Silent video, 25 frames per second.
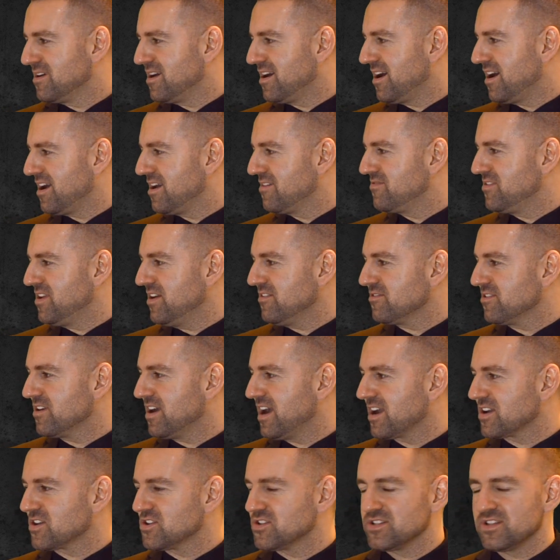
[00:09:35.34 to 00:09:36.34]
I
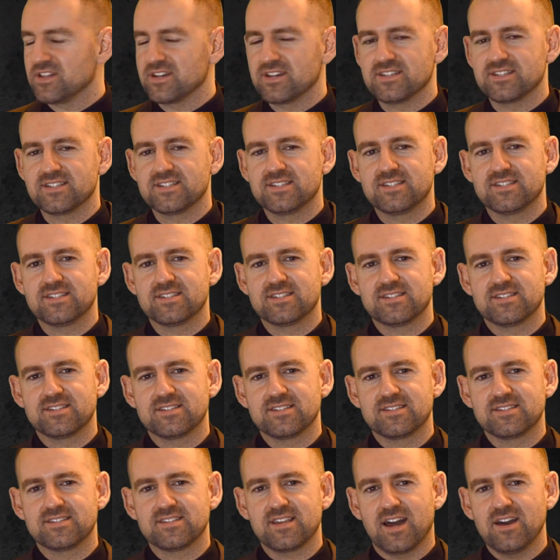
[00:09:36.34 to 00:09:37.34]

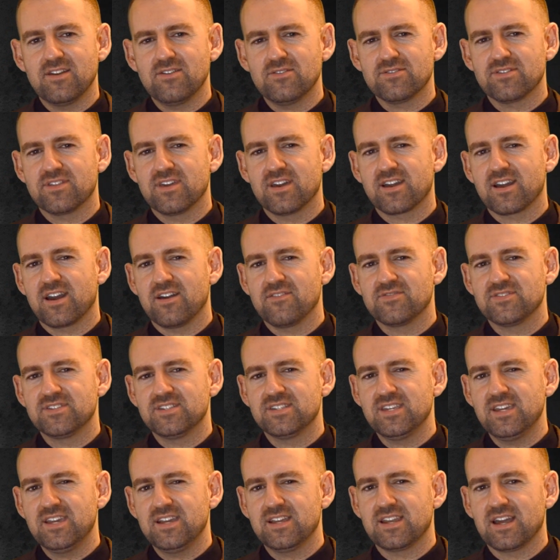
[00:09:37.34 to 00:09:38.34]
don't think I've
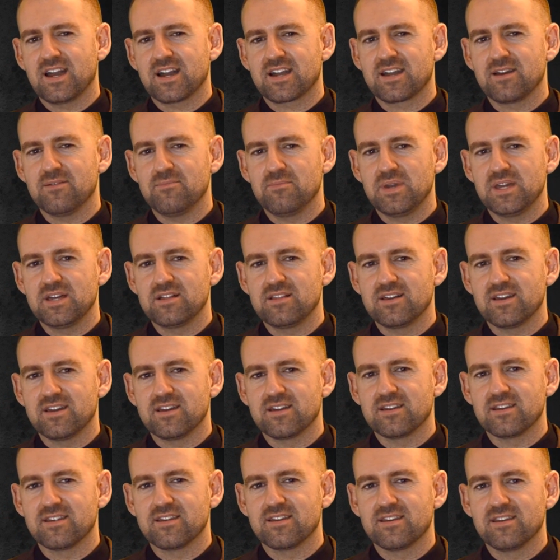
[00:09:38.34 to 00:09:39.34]
seen a
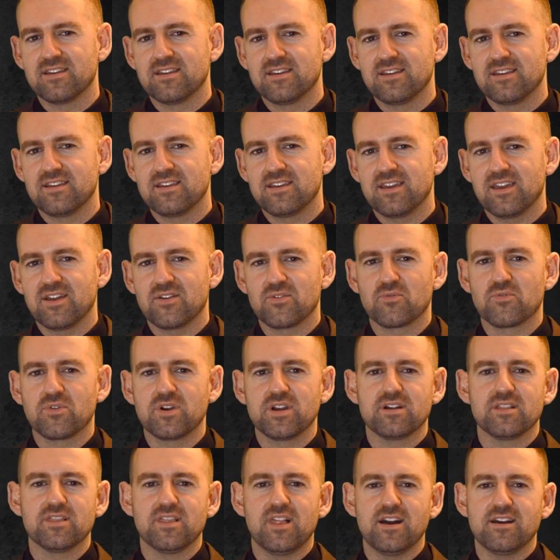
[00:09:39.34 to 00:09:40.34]
chameleon in
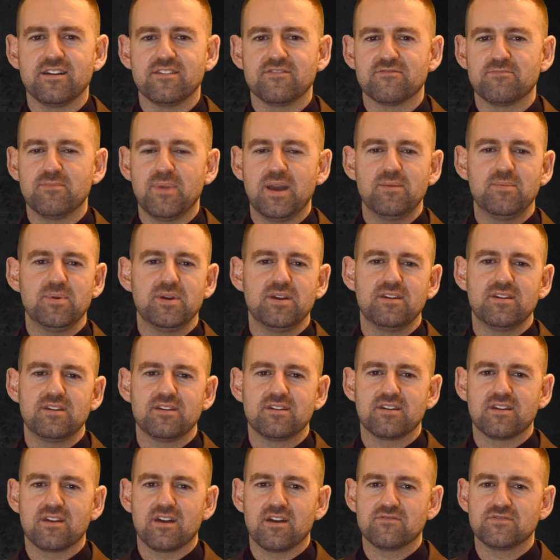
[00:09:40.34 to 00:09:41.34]
real life. Maybe
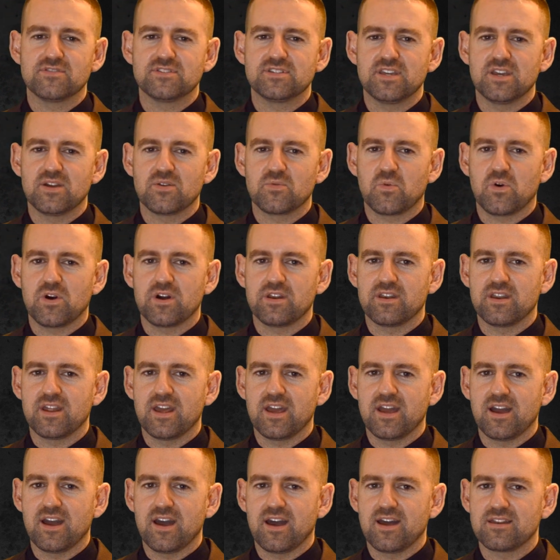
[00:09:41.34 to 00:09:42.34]
I've seen one
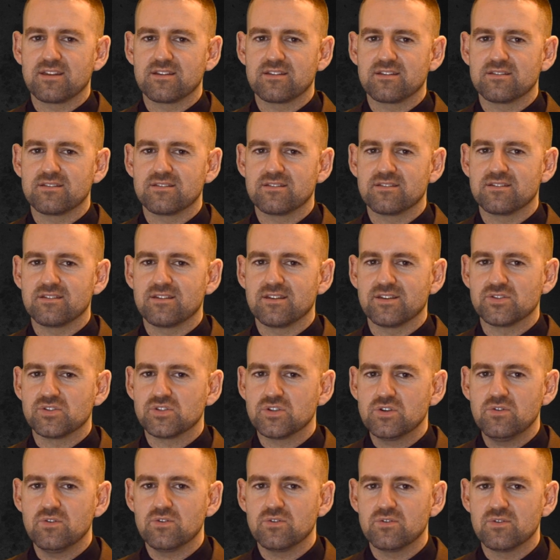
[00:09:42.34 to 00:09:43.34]
at a
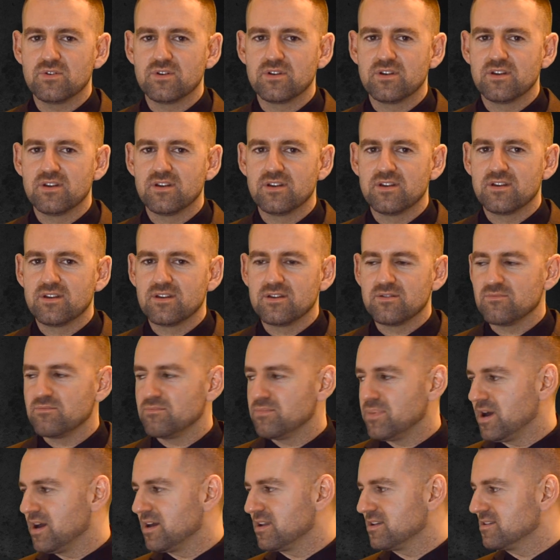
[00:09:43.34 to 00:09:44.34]
zoo,
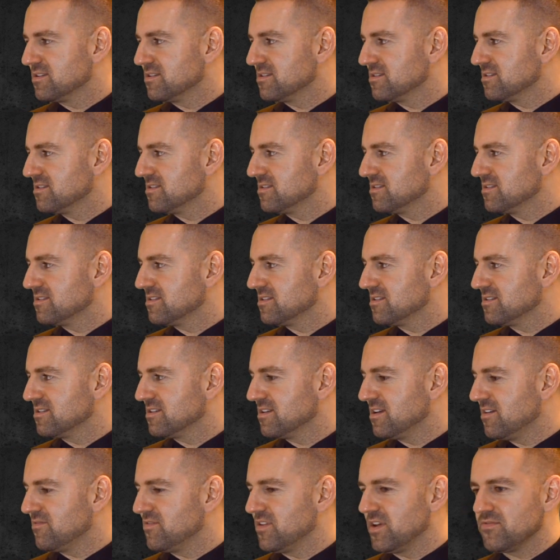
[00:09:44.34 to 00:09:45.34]
but
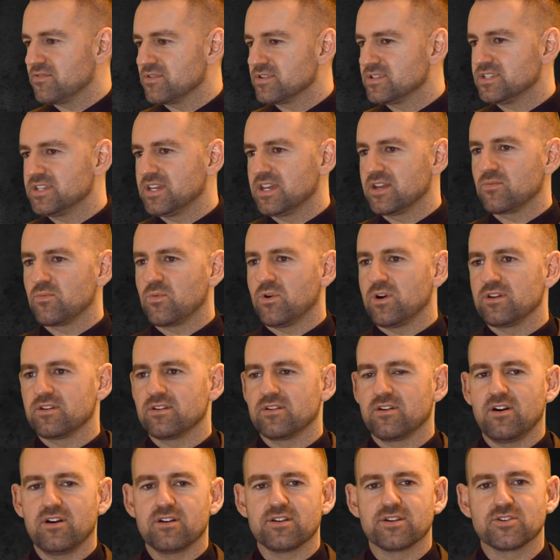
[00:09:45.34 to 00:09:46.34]
I've never seen one
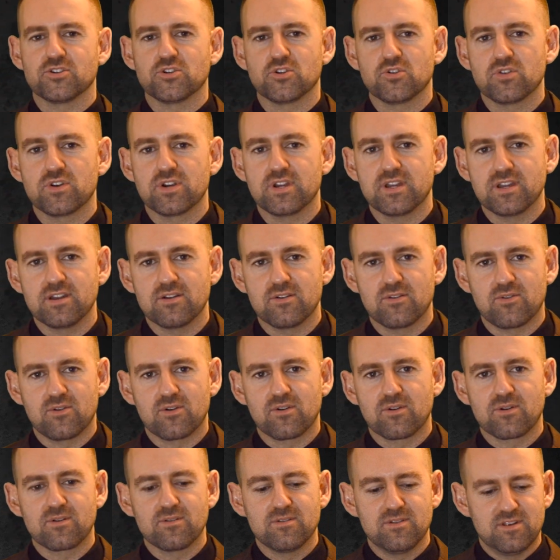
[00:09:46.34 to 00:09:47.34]
on a tree
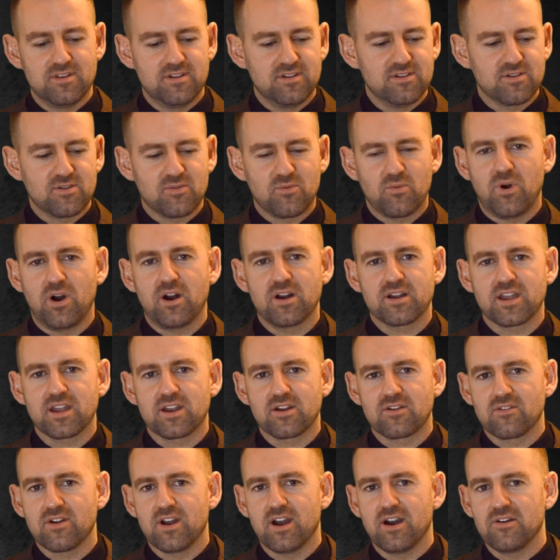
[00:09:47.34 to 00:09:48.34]
or walking
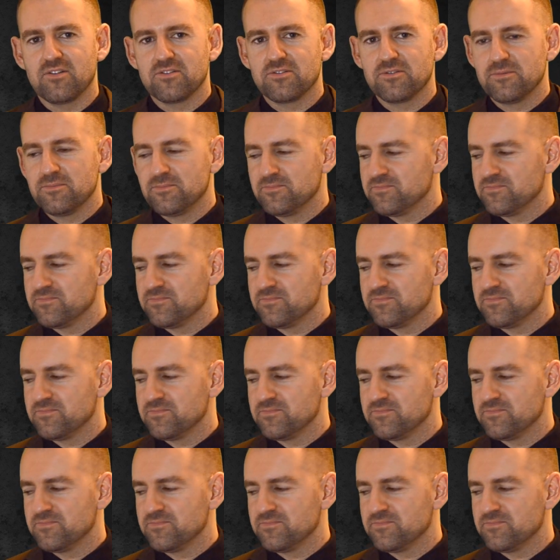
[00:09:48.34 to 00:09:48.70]
around.